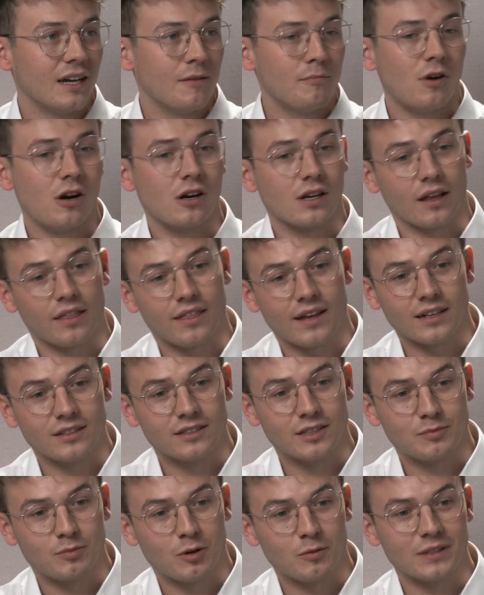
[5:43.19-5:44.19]
Margaret
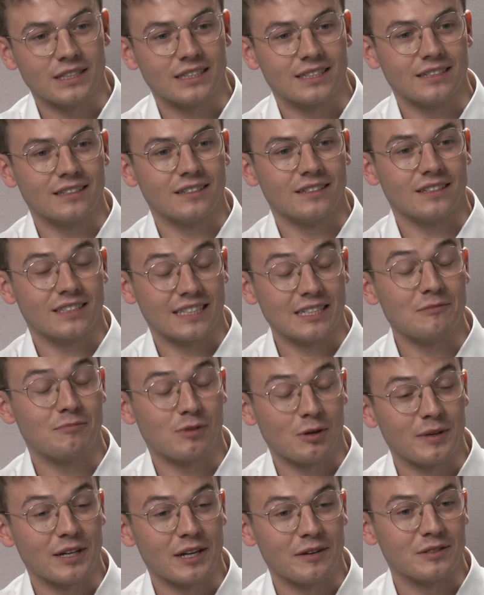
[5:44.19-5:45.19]
Thatcher's probably still
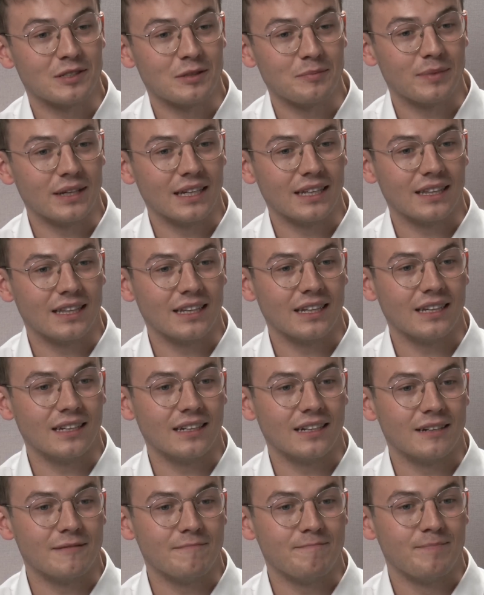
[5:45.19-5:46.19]
probably going to be
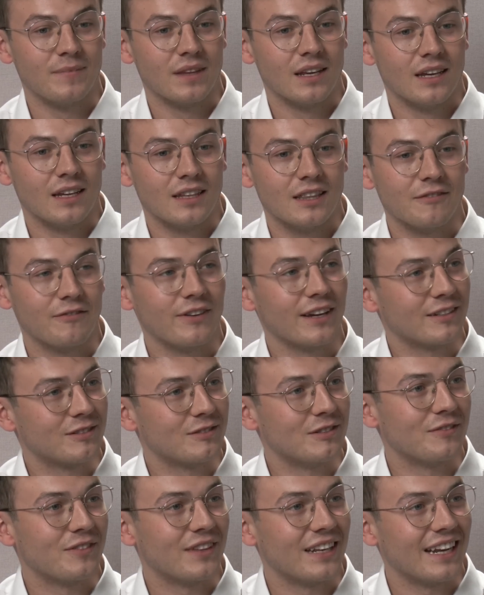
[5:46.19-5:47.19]
the
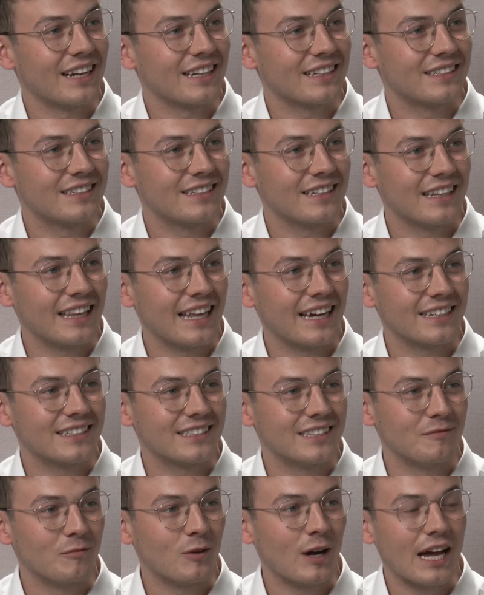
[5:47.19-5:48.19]
victor of the next
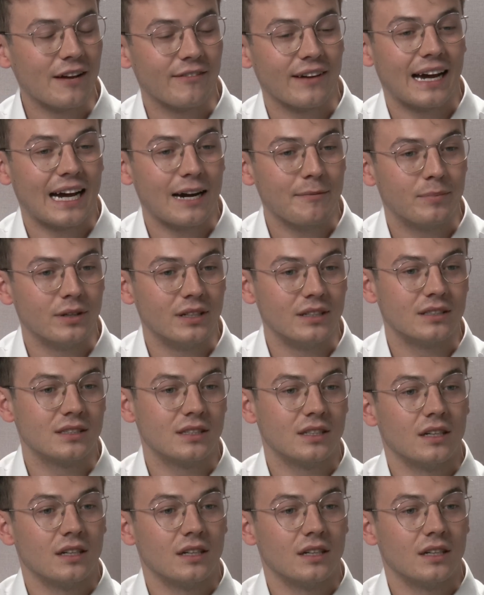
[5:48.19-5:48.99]
election, whatever happens.